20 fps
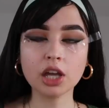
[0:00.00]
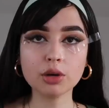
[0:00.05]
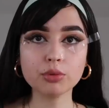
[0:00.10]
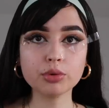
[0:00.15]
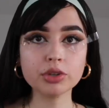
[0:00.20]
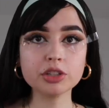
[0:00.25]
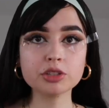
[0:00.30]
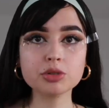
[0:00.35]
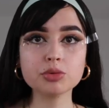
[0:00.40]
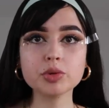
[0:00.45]
and
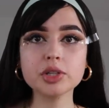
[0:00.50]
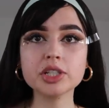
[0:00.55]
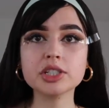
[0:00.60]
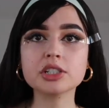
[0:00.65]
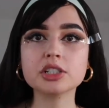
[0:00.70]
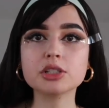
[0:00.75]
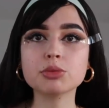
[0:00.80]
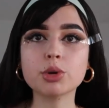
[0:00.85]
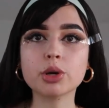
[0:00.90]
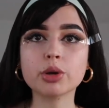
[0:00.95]
with the
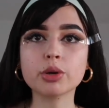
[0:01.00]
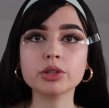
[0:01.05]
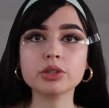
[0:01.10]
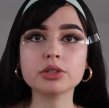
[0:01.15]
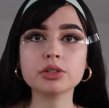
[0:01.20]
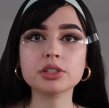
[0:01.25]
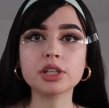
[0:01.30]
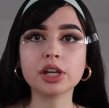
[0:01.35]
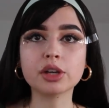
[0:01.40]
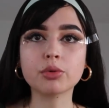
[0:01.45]
tweezers we're going
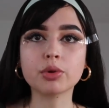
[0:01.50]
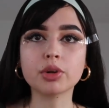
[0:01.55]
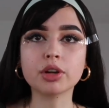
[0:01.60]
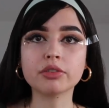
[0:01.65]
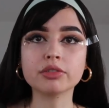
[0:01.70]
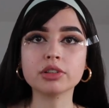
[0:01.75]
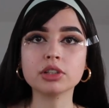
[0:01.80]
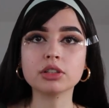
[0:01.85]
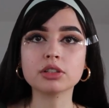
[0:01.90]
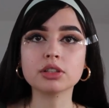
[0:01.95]
to take one
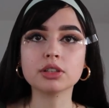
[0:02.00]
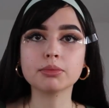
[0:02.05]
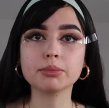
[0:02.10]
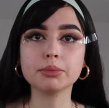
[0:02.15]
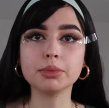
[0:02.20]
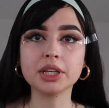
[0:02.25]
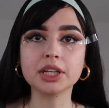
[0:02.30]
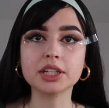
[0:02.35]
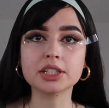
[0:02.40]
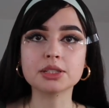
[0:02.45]
of the
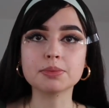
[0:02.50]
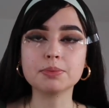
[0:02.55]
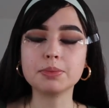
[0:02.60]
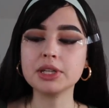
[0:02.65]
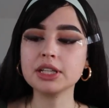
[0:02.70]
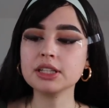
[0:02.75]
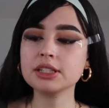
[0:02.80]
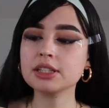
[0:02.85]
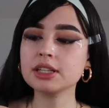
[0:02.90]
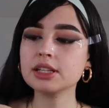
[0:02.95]
biggest
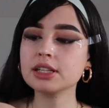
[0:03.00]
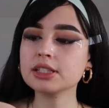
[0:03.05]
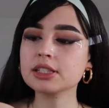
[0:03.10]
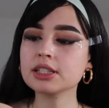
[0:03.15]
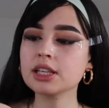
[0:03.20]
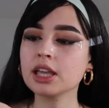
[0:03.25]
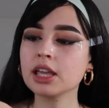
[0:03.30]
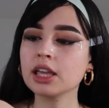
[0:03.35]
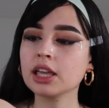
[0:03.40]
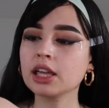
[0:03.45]
pieces
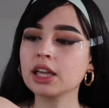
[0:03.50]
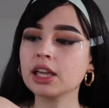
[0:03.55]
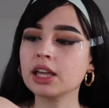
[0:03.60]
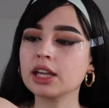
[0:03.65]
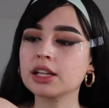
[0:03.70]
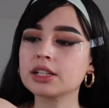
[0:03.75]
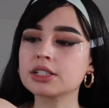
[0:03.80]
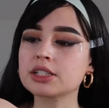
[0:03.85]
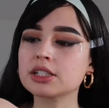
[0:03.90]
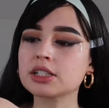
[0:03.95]

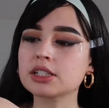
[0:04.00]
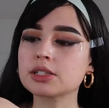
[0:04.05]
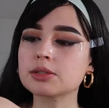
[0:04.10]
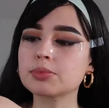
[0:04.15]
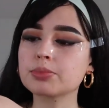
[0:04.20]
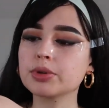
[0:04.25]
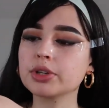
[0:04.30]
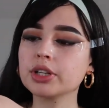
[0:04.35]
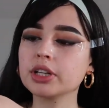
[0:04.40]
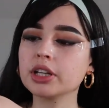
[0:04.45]
and
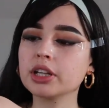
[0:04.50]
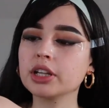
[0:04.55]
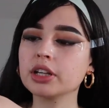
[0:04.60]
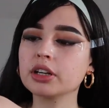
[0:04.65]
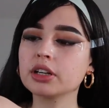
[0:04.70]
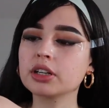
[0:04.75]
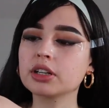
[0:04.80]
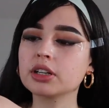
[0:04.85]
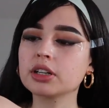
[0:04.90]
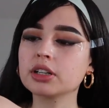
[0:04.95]
just put it
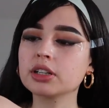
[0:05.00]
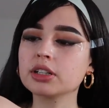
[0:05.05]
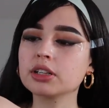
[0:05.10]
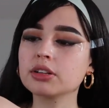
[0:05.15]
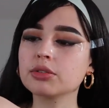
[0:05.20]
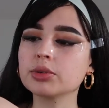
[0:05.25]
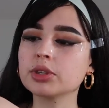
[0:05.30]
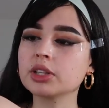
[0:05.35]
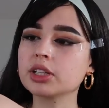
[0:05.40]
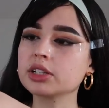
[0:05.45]
here
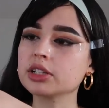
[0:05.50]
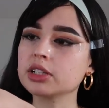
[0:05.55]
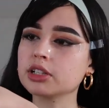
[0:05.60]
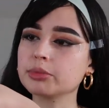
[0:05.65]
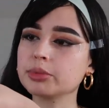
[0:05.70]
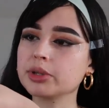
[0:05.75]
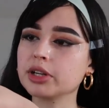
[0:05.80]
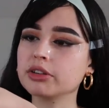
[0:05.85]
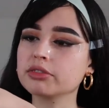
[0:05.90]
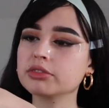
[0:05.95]
with a
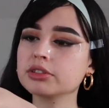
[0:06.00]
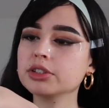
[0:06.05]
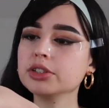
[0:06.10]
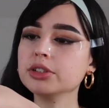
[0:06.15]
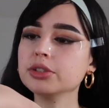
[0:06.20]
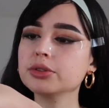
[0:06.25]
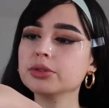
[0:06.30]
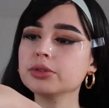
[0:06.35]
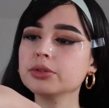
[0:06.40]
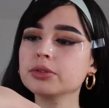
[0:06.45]
little bit of
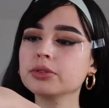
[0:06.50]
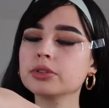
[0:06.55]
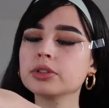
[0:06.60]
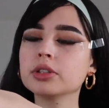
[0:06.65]
glue.